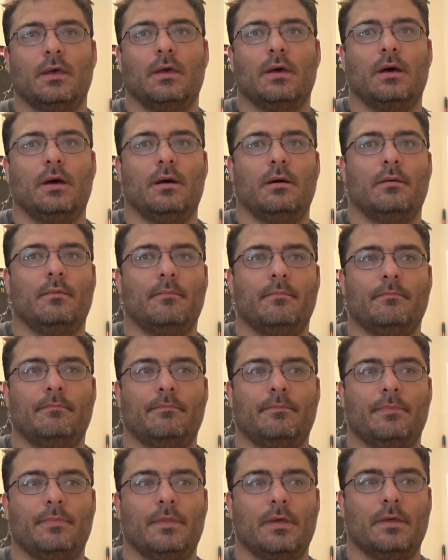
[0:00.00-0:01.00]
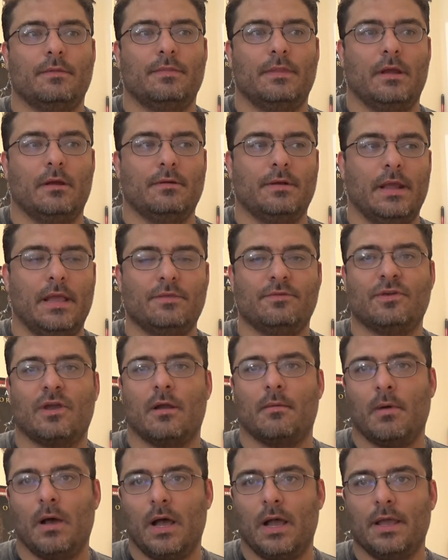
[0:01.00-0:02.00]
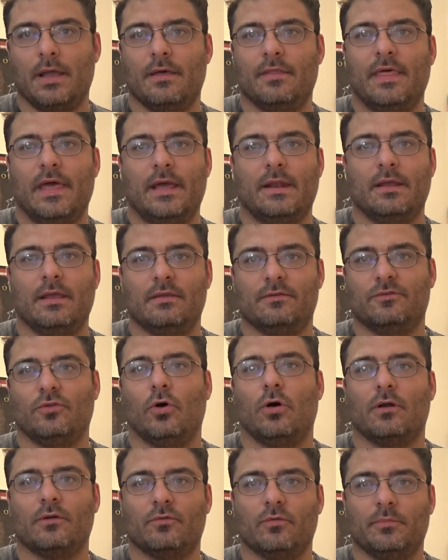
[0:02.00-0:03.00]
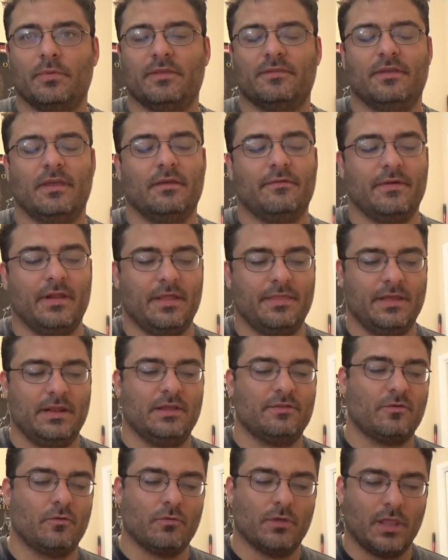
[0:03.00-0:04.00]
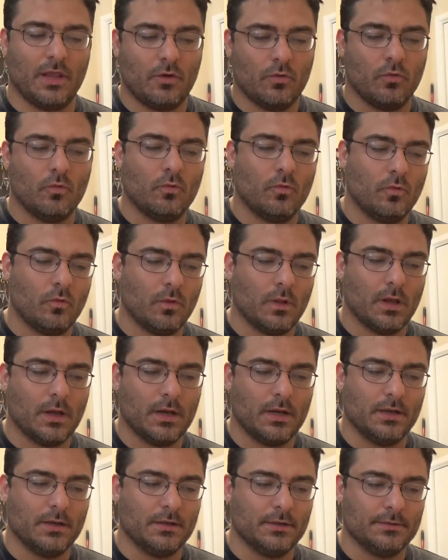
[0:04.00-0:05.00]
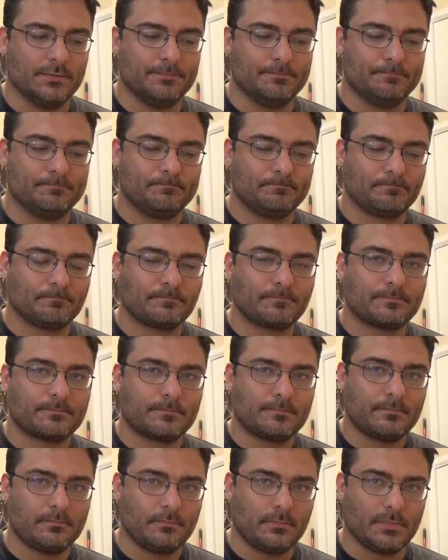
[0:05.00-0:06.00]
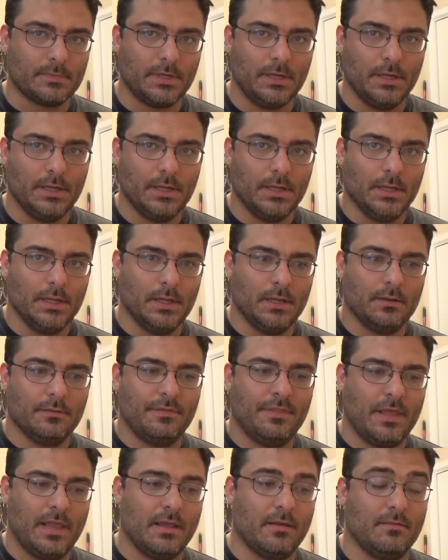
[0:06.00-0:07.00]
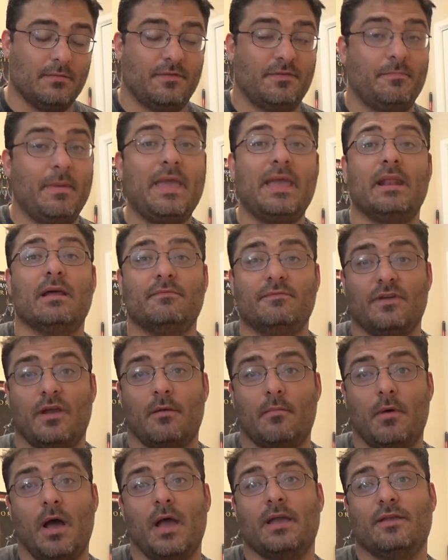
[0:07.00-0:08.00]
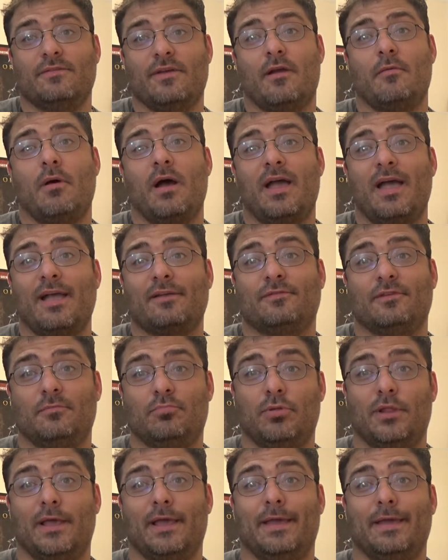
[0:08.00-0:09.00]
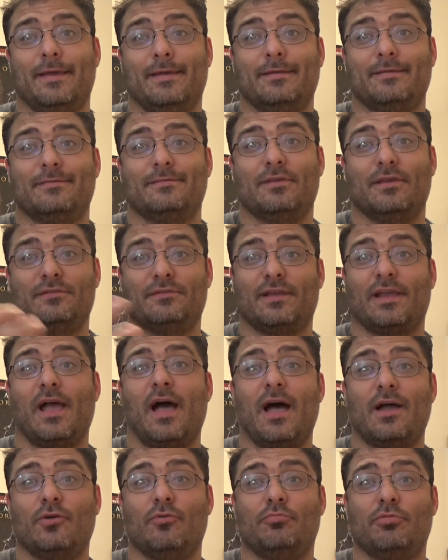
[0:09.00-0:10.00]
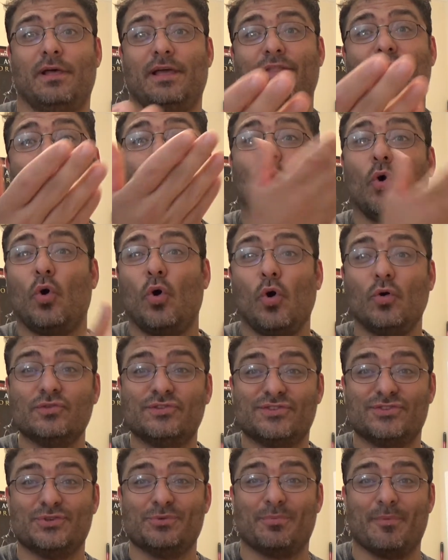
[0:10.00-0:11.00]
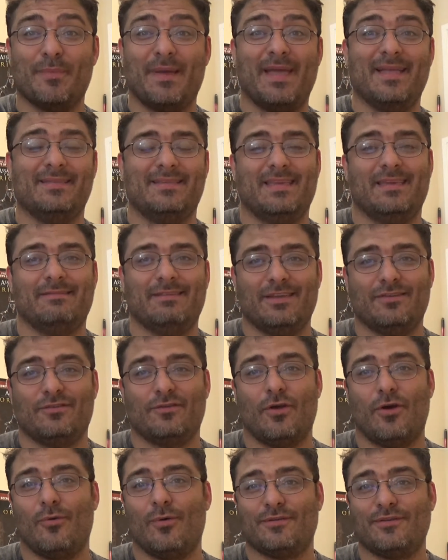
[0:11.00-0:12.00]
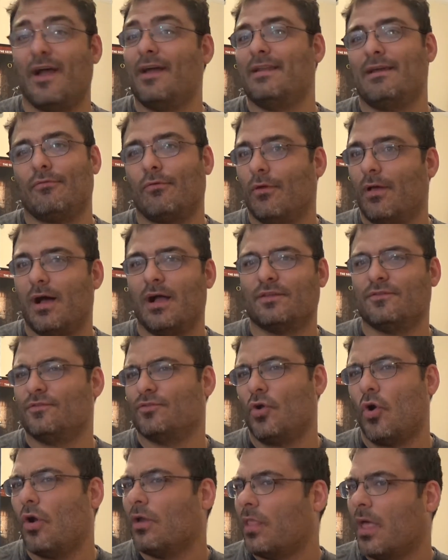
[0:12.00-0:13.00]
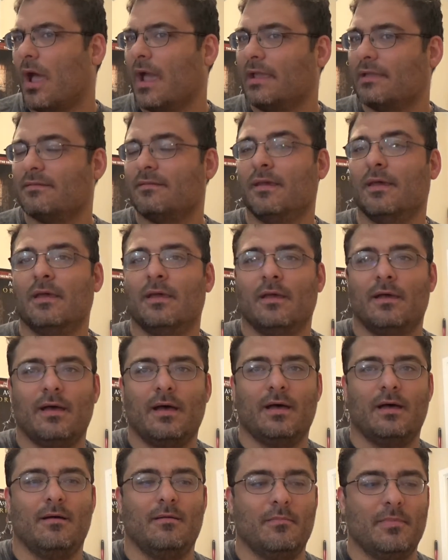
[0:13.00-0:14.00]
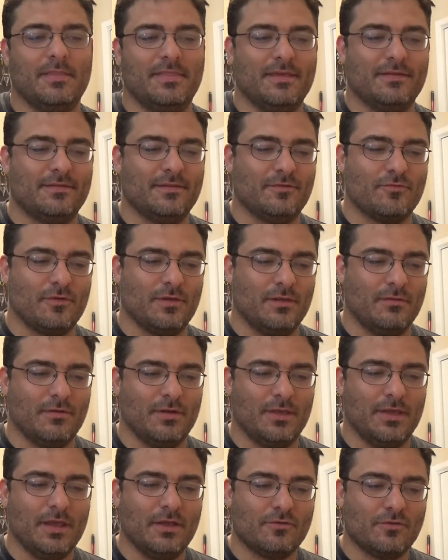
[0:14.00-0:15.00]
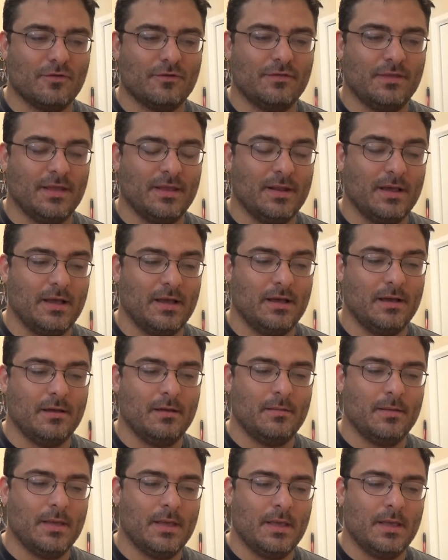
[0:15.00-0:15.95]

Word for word: um, their Jeremiah that his daughters would be safe, and I think that's a really cool um, thing. Speaking of Jeremiah, Jeremiah actually plays is the guy who played the old Superman TV show, which I never watched nor liked, um, but this is really really interesting. Uh,